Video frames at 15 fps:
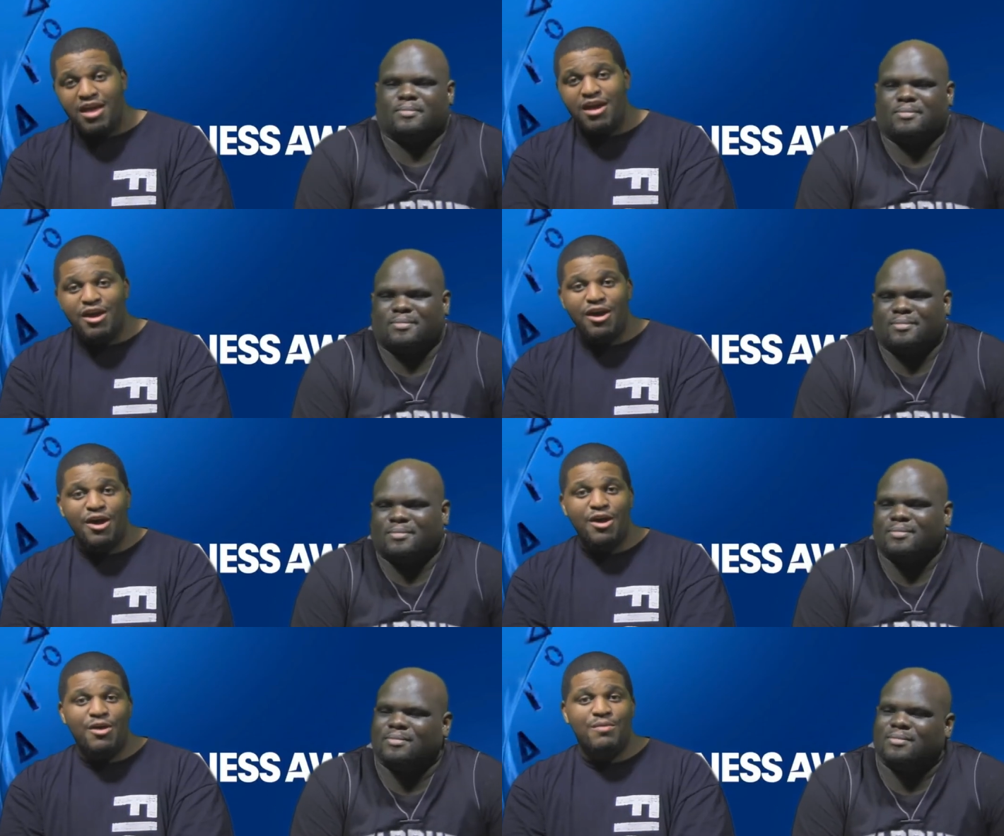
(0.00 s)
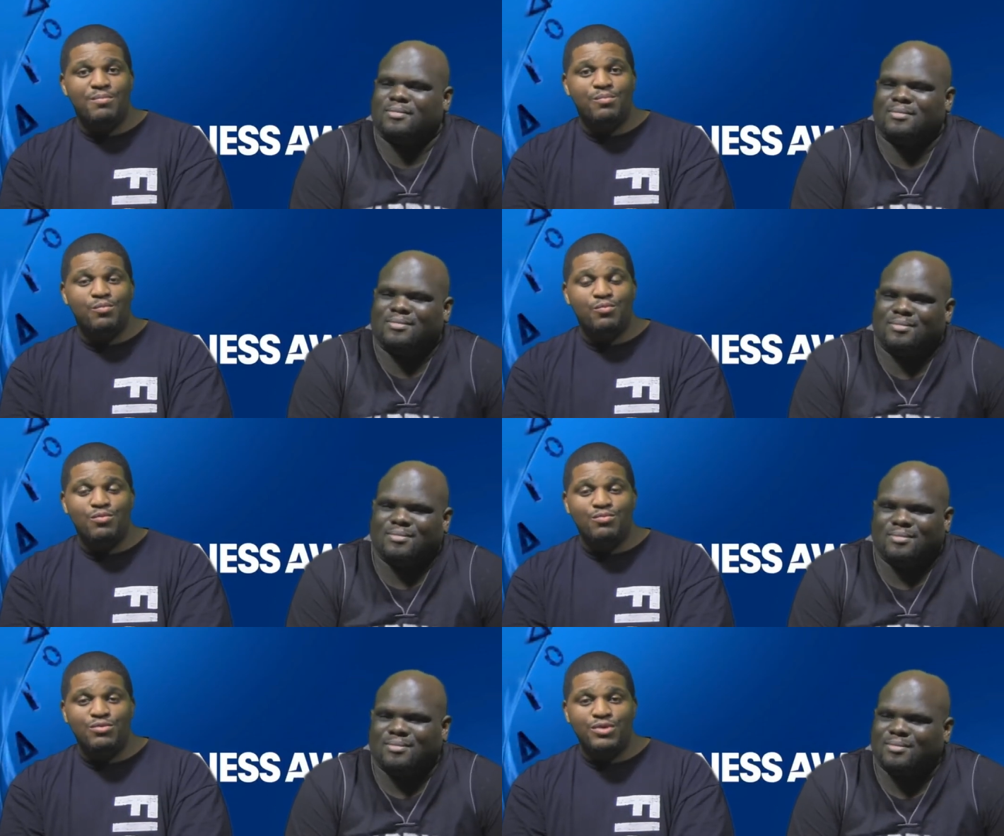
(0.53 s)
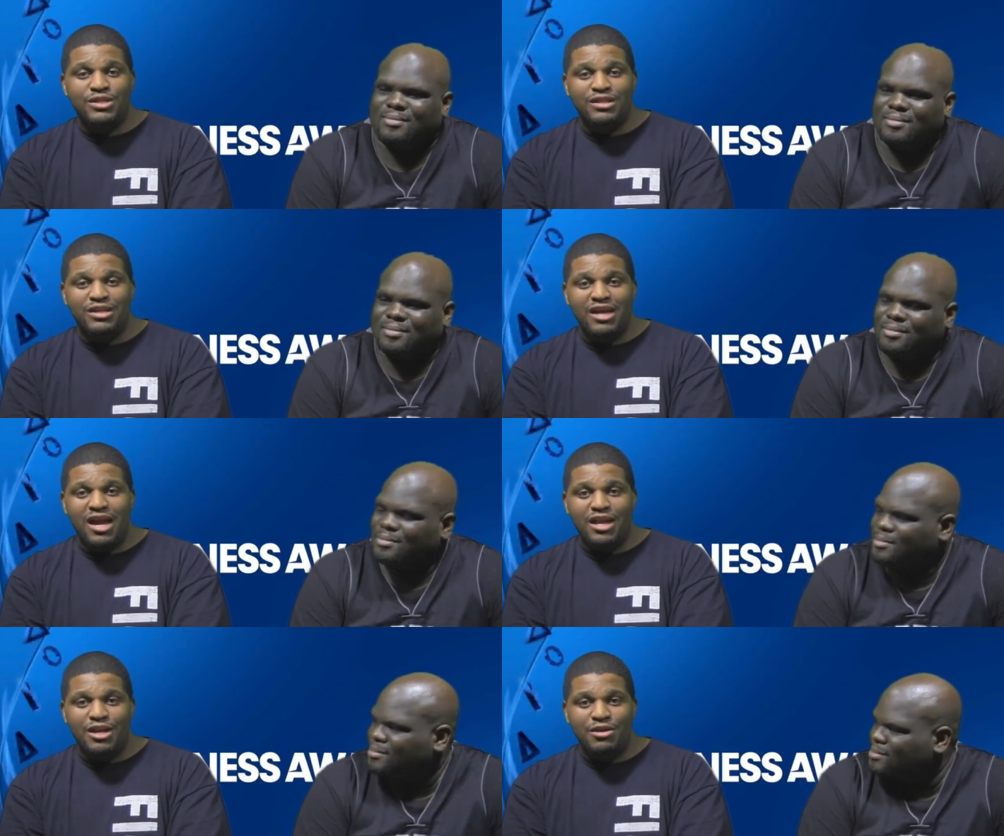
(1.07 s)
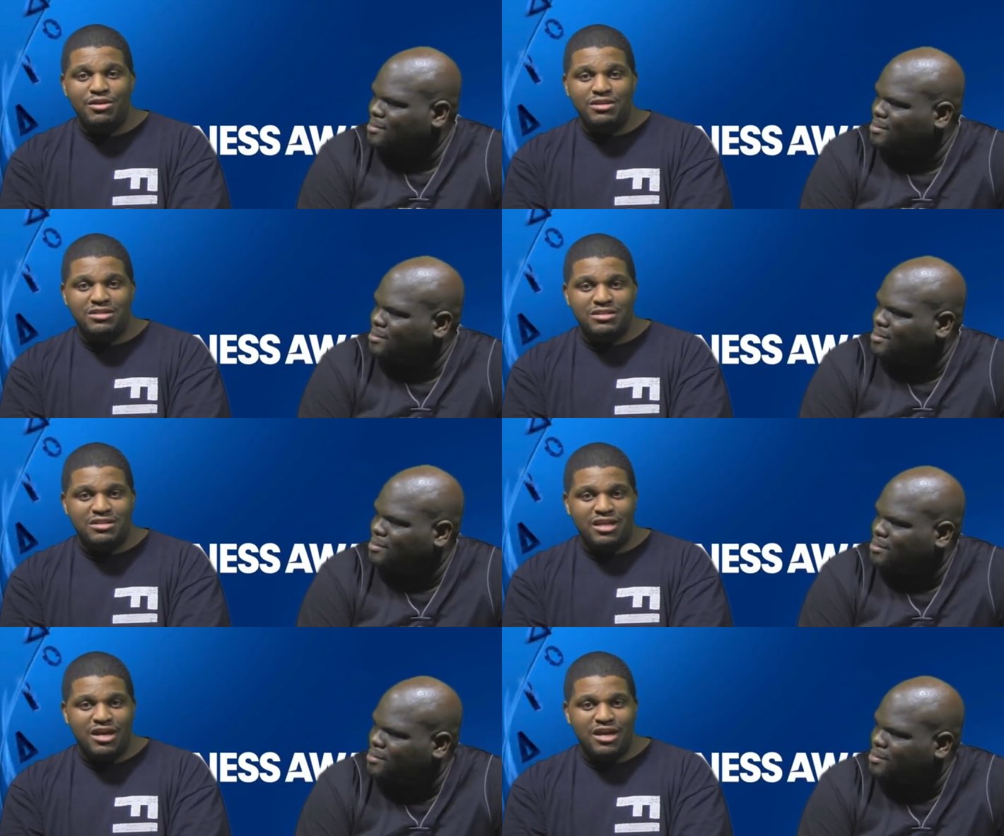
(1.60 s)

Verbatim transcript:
Speaker 1: Um, one thing I noticed is